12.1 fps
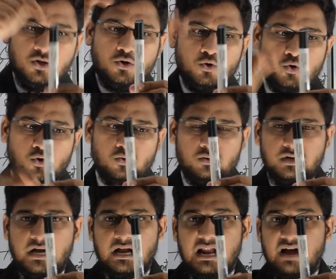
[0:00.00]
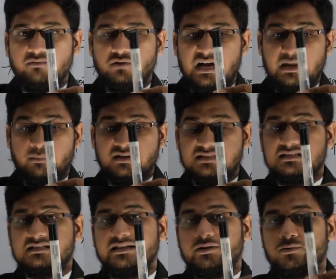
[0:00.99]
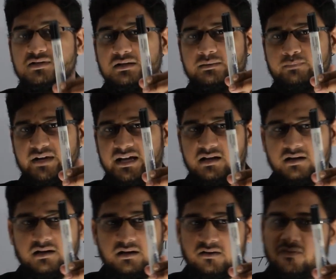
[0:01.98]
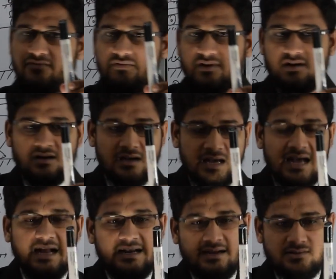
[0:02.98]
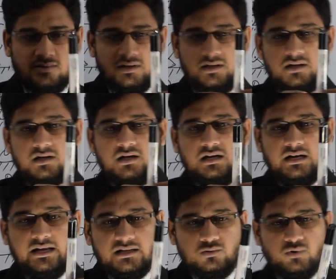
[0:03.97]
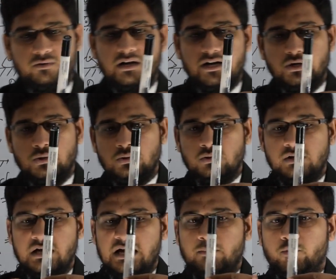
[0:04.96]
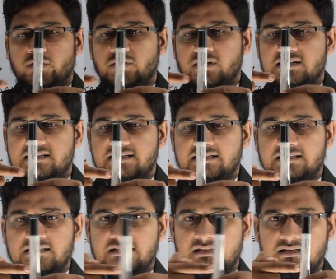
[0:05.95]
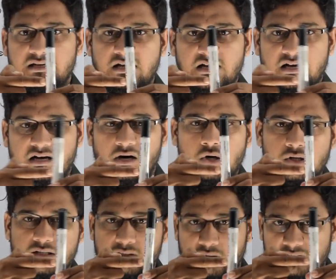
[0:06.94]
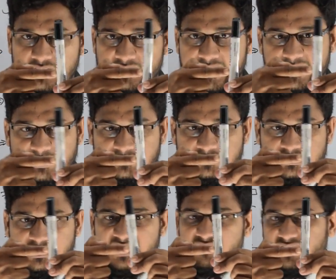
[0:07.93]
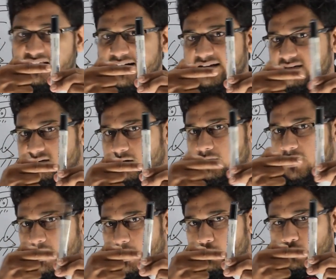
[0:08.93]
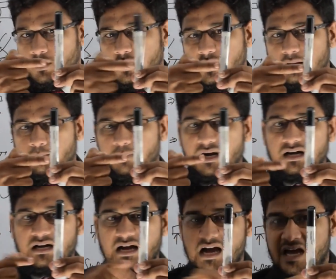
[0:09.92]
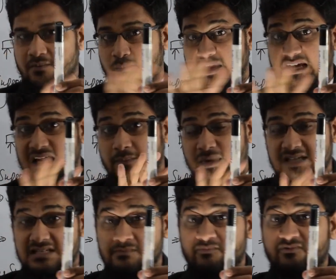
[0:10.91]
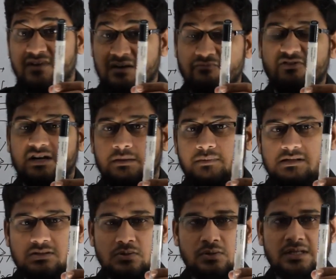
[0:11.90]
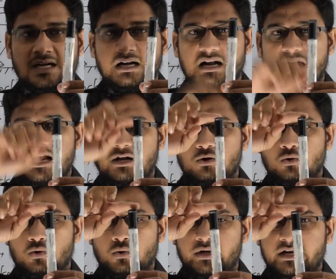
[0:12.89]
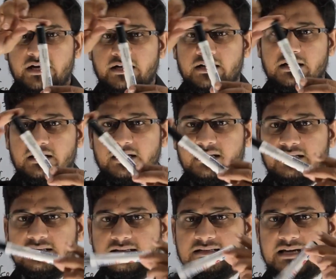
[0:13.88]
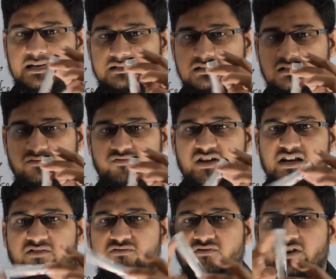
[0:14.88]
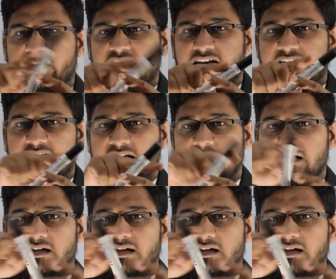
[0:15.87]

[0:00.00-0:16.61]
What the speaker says: No, I am resisting using my hand actually. Next, what will I do? I am going to resist it in the horizontal direction. Even that is not allowed, but I am making myself comfortable so that I could rotate it in this direction very freely.